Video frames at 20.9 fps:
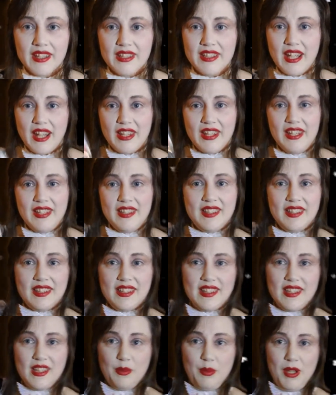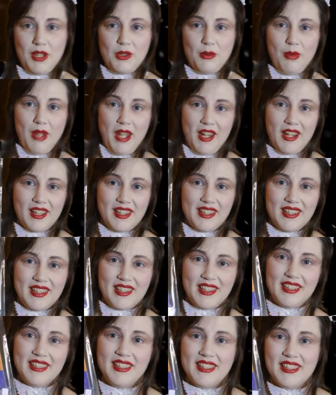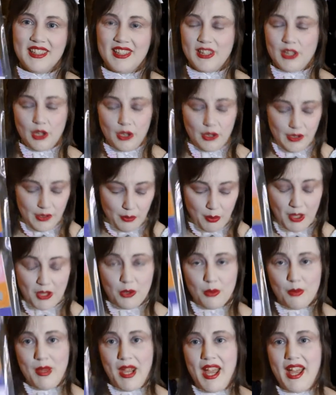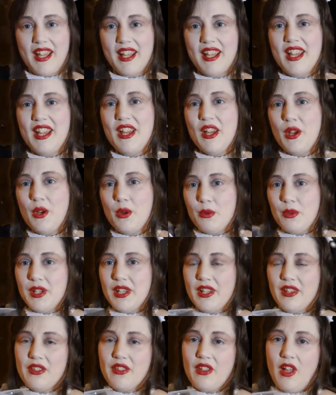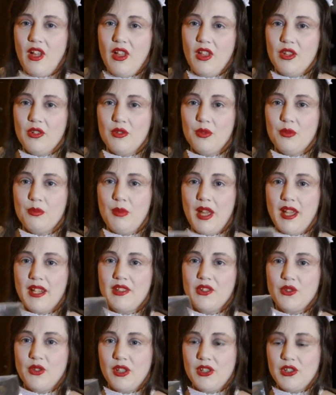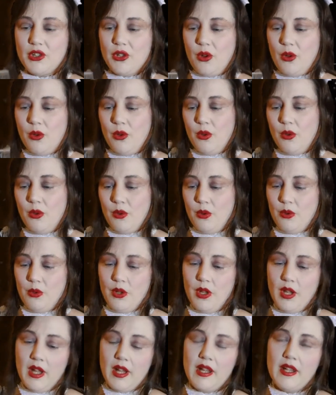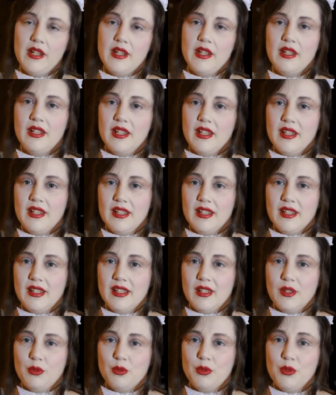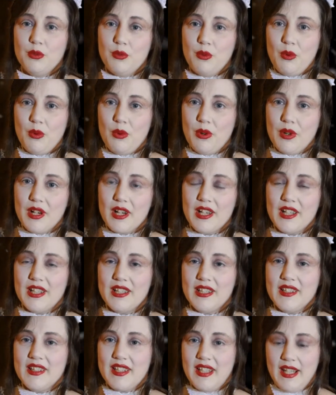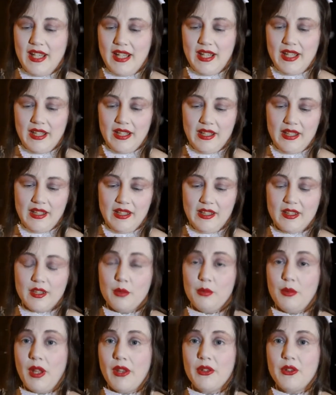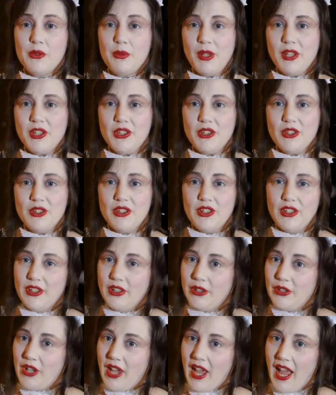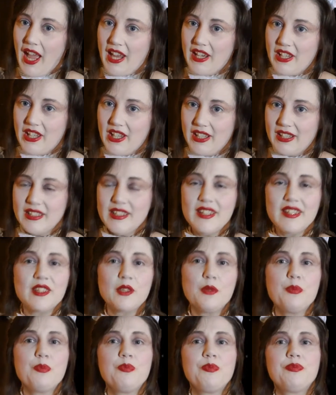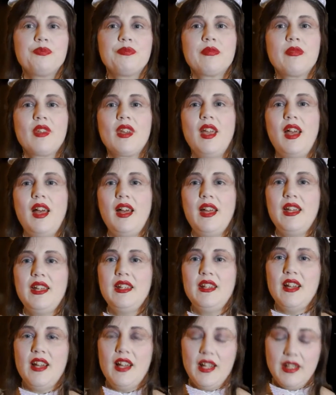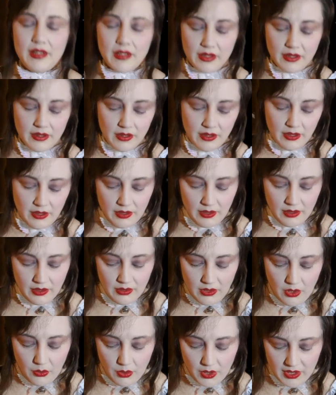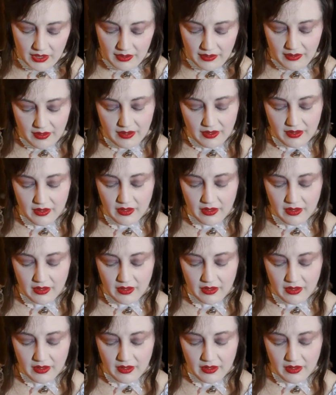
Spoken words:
Now this is the special box, or the special bag, with all of my stretch goal rewards and some other special little add-ons. I got tokens.